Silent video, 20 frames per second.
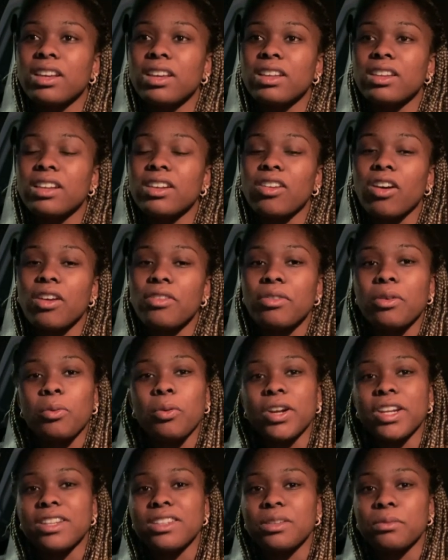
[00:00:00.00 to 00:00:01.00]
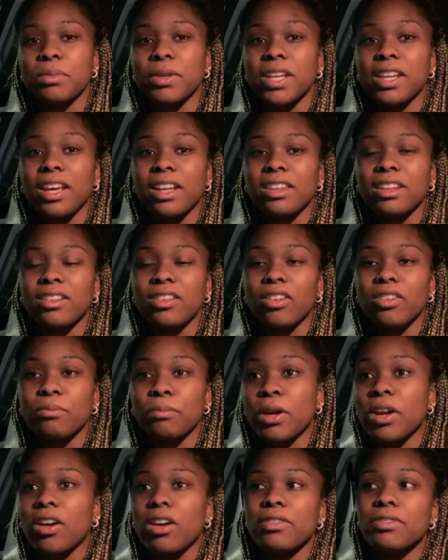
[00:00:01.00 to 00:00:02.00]
the life i want it to be and the,
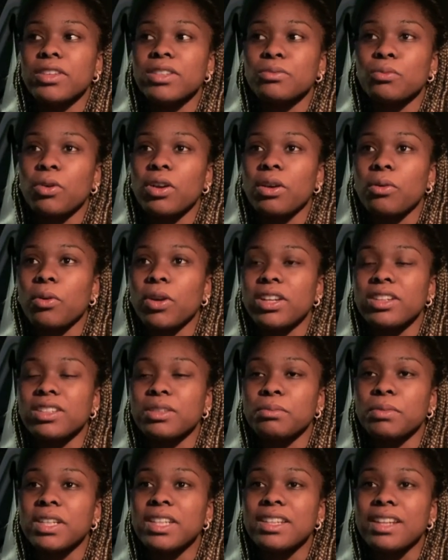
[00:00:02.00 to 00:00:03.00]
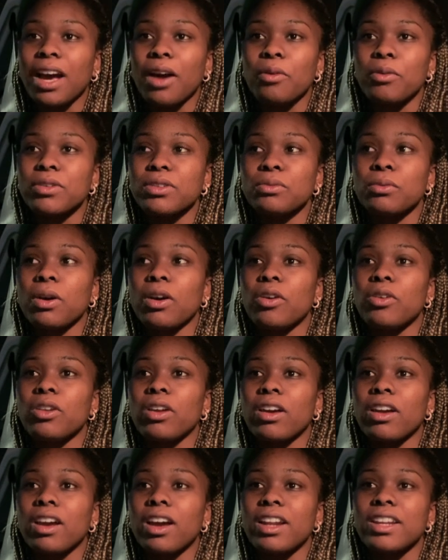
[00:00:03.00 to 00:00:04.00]
my life is what i want it to be now as well
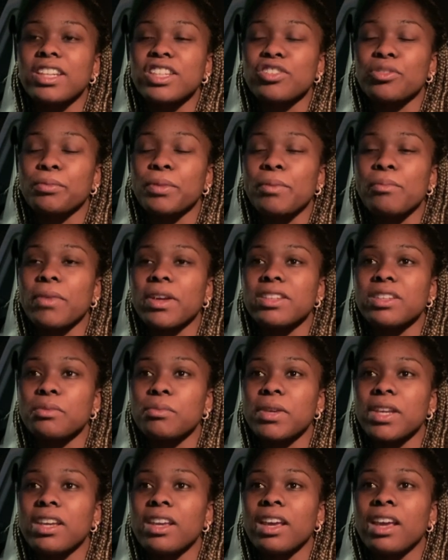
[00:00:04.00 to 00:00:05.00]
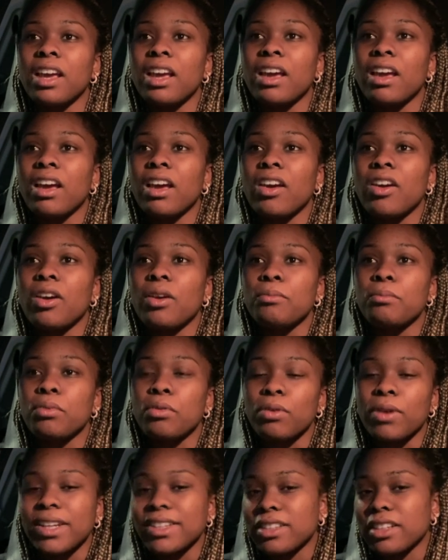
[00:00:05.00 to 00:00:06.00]
like i need to remember to be
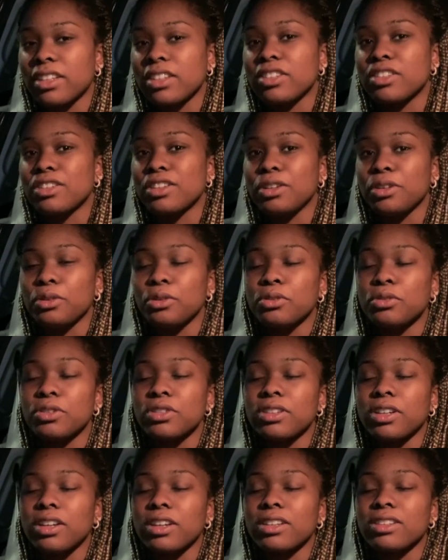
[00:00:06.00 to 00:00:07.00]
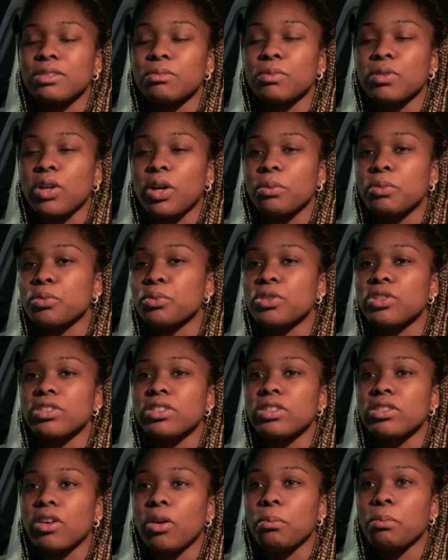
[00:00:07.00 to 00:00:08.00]
present too because like sometimes we're
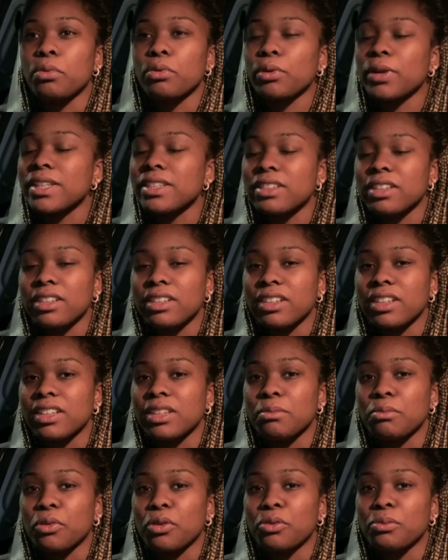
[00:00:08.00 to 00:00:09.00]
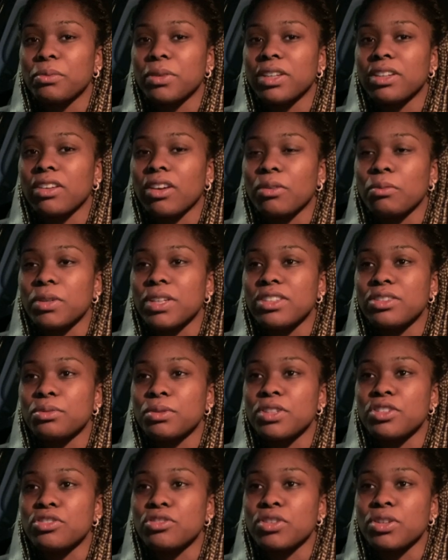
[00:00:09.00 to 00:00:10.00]
just not present in the moment like we need to
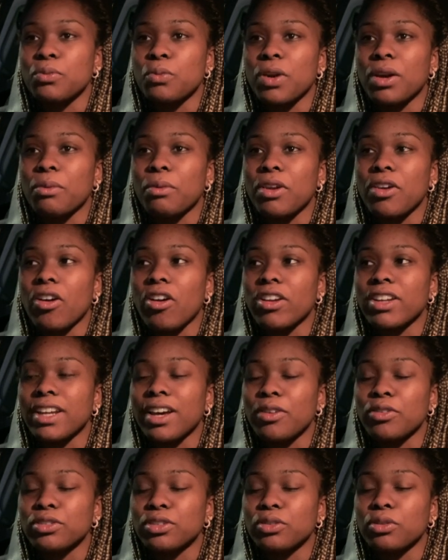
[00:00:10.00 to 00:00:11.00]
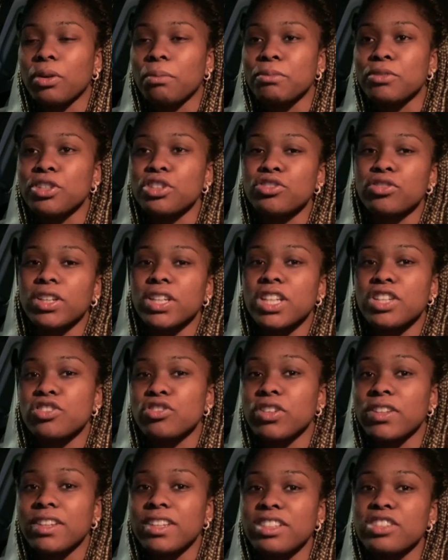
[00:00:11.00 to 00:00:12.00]
enjoy where we are now so i'm just trying to
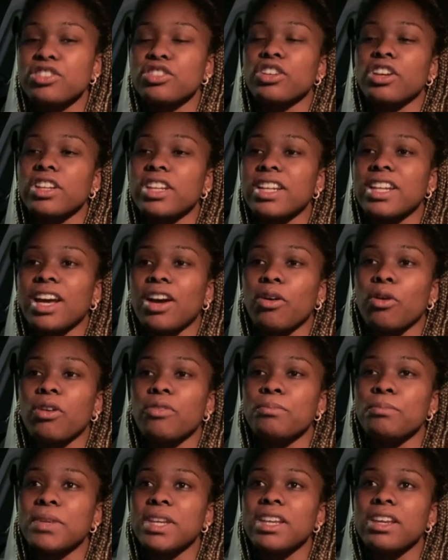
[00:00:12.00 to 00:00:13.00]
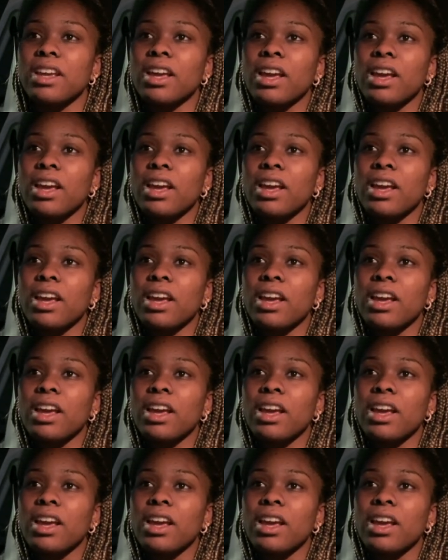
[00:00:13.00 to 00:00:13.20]
enjoy this journey now of me